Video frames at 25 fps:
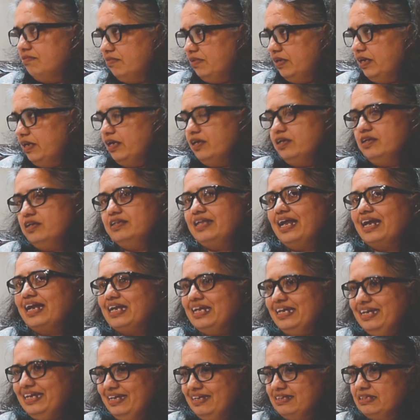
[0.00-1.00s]
That
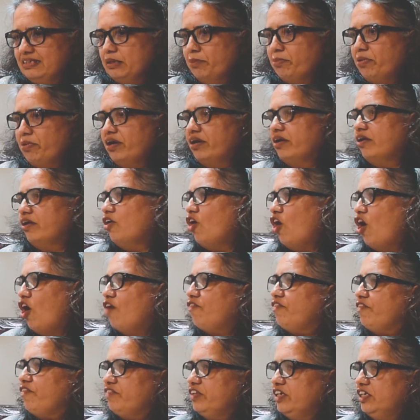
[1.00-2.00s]
will ease the burden
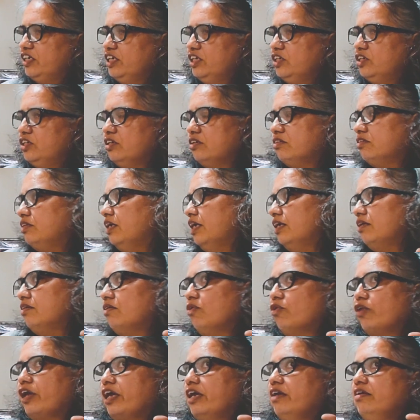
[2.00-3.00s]
off of the teacher that,
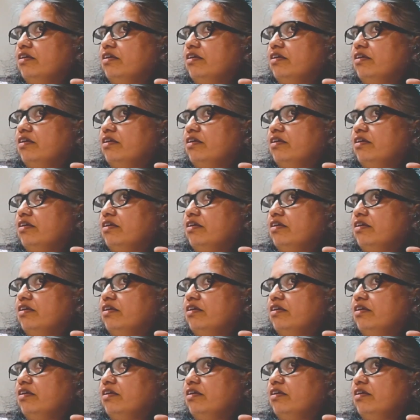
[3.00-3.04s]
okay,